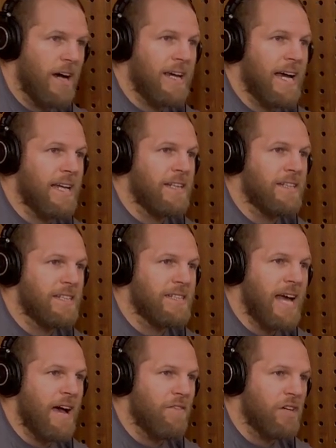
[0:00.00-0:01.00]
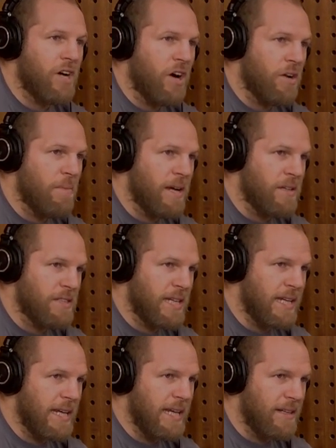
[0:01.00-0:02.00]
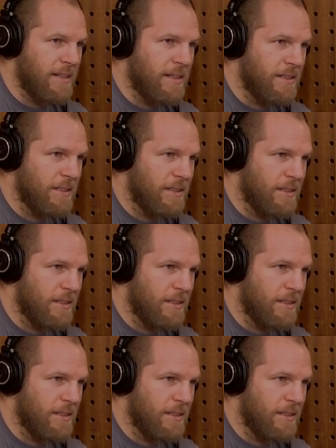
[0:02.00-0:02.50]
Okay. Does avocado make you skinny?